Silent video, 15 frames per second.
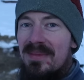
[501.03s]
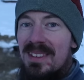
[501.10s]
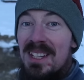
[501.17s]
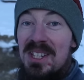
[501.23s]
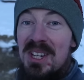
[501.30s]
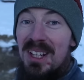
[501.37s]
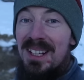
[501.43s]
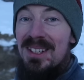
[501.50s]
The
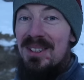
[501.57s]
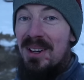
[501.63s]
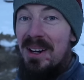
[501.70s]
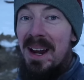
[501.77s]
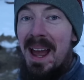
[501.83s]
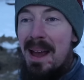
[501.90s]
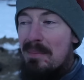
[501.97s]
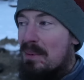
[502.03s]
chickens are
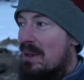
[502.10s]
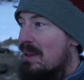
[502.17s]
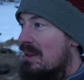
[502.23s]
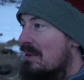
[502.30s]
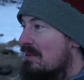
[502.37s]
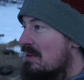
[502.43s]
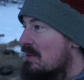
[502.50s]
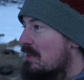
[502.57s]

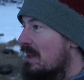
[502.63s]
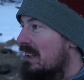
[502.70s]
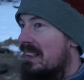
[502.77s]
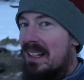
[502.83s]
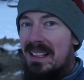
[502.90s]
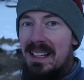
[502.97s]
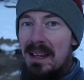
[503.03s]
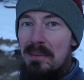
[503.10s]
happy. We spent a
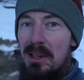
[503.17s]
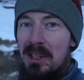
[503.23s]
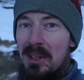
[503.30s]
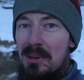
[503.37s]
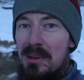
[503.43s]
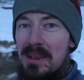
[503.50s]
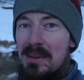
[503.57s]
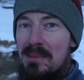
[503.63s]
lot of time out
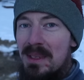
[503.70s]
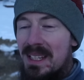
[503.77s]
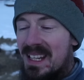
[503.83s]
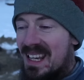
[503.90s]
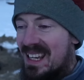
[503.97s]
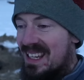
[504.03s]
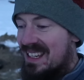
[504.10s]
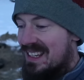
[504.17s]
here with them
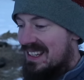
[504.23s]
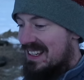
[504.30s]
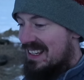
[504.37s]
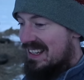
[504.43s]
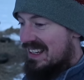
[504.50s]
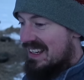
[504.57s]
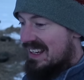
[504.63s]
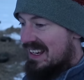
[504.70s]
today
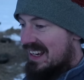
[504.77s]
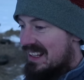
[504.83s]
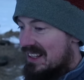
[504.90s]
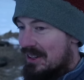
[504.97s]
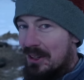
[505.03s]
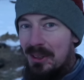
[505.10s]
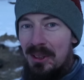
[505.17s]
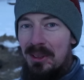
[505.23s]
and they
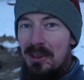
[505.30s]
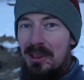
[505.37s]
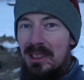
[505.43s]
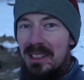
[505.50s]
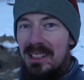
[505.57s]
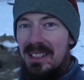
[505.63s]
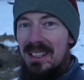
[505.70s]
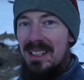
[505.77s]
all look
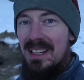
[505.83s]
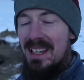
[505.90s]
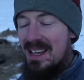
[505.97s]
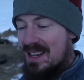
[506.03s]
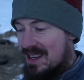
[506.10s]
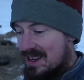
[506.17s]
really good.